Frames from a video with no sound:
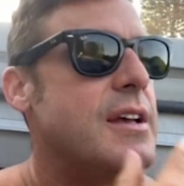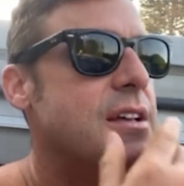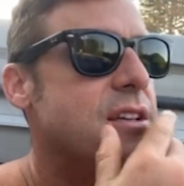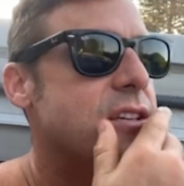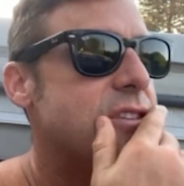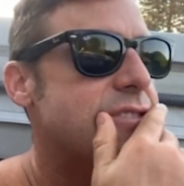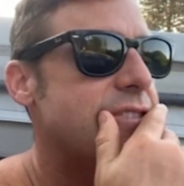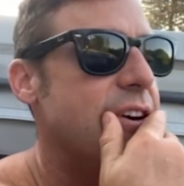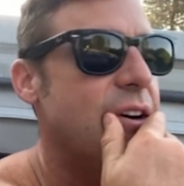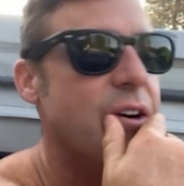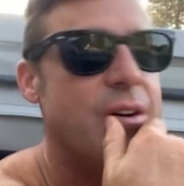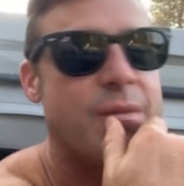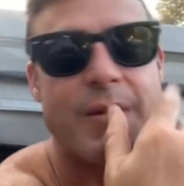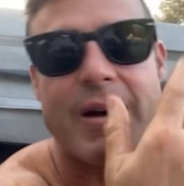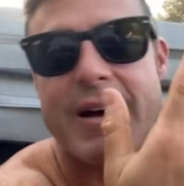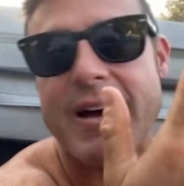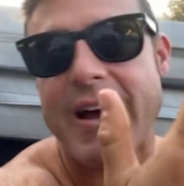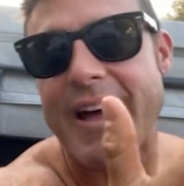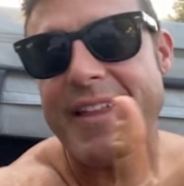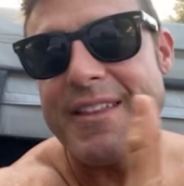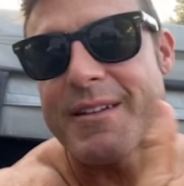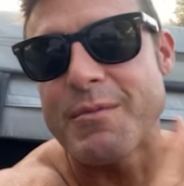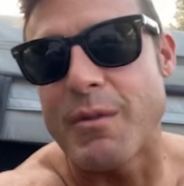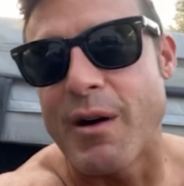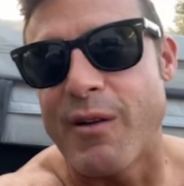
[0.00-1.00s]
So
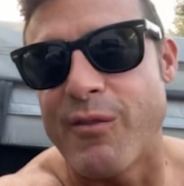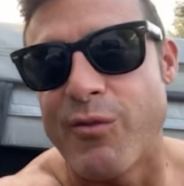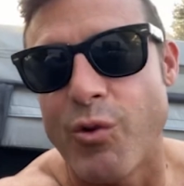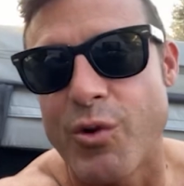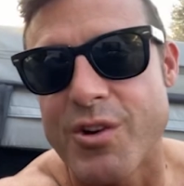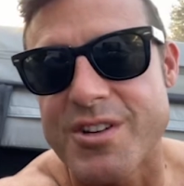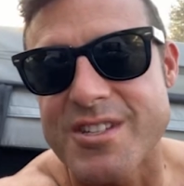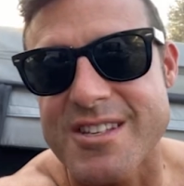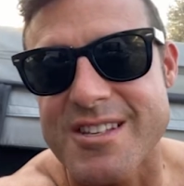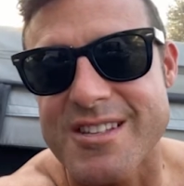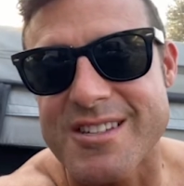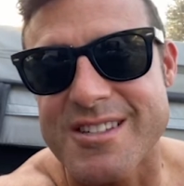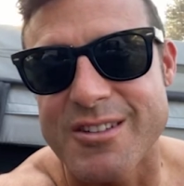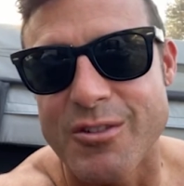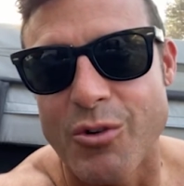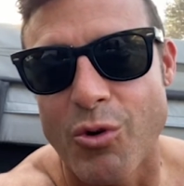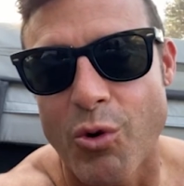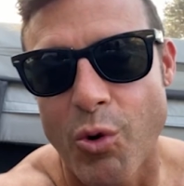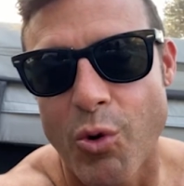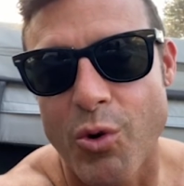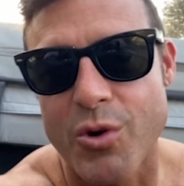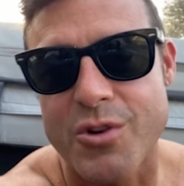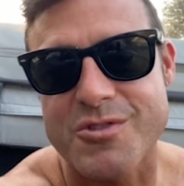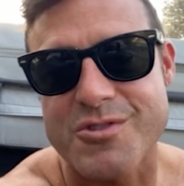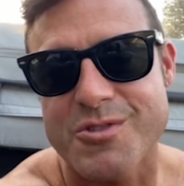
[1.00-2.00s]
I think my voice is still
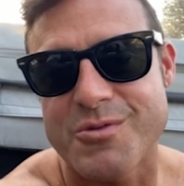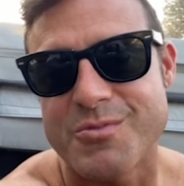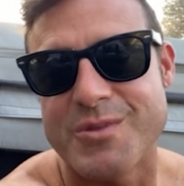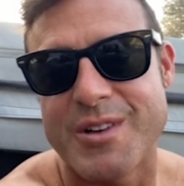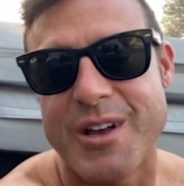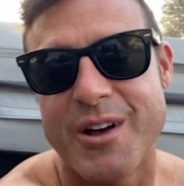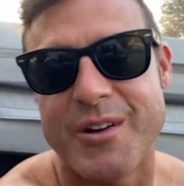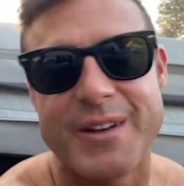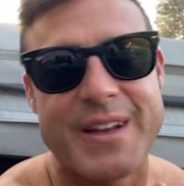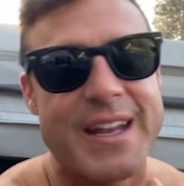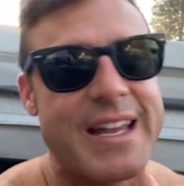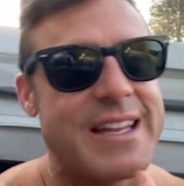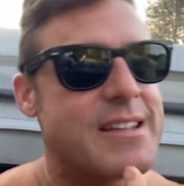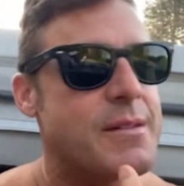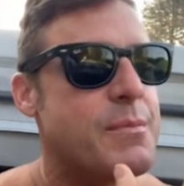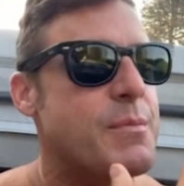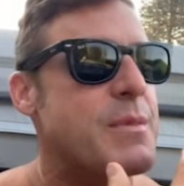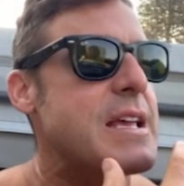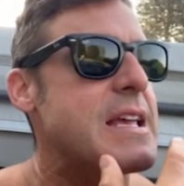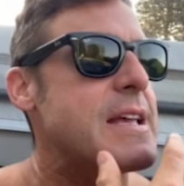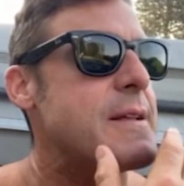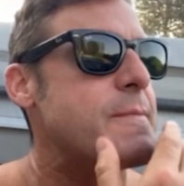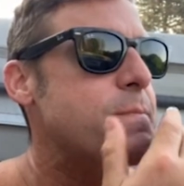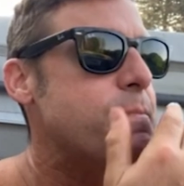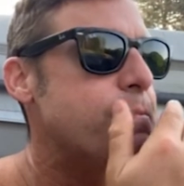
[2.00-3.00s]
hoarse from yelling at the
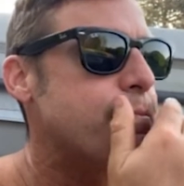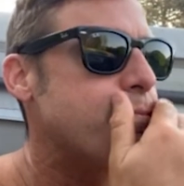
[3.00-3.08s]
meat.